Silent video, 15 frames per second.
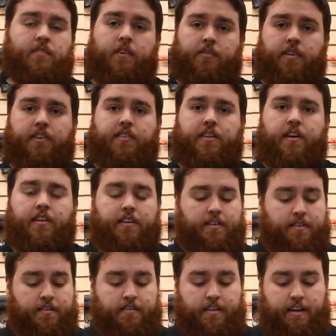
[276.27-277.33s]
Really solid.
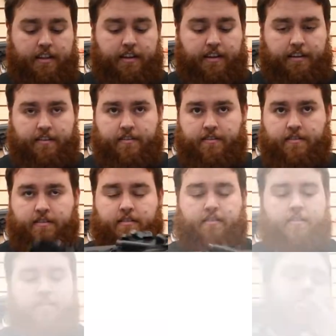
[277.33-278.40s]
I like it.
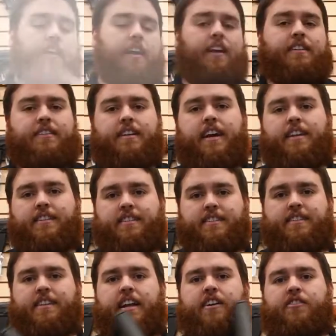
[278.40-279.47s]
Inside is the
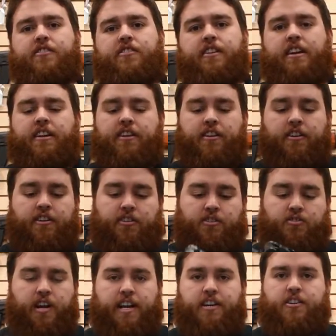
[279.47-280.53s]
standard
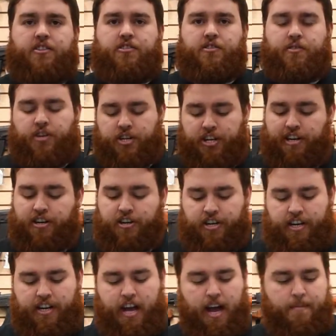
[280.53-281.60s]
tried and true
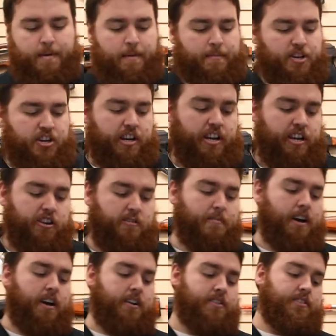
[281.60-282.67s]
G&G combat machine
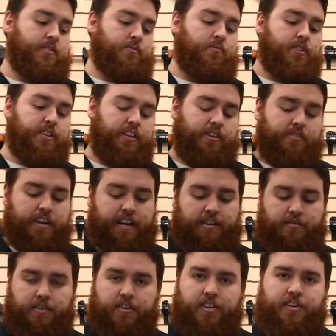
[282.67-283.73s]
gearbox. They're really great,
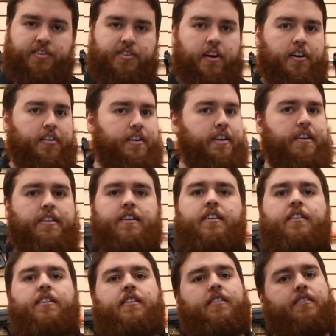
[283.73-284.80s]
really solid.
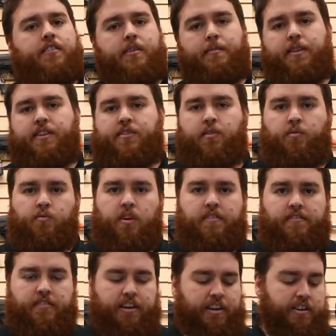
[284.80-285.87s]
Some of these will run
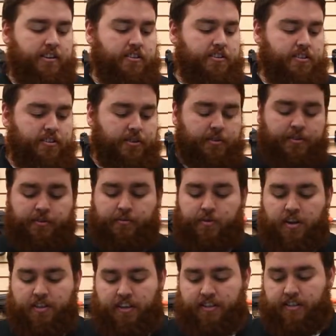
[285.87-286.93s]
for years. Dudes will
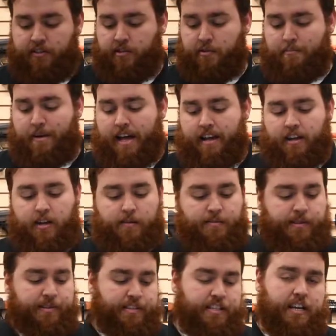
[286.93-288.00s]
run these as their backups
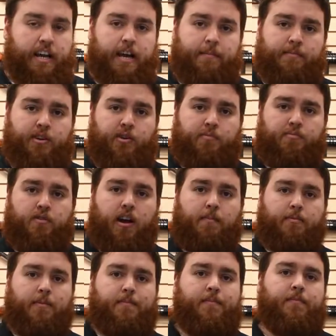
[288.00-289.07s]
all the time, no
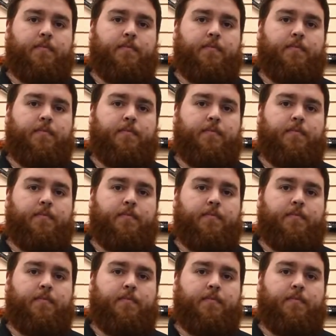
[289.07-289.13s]
problem.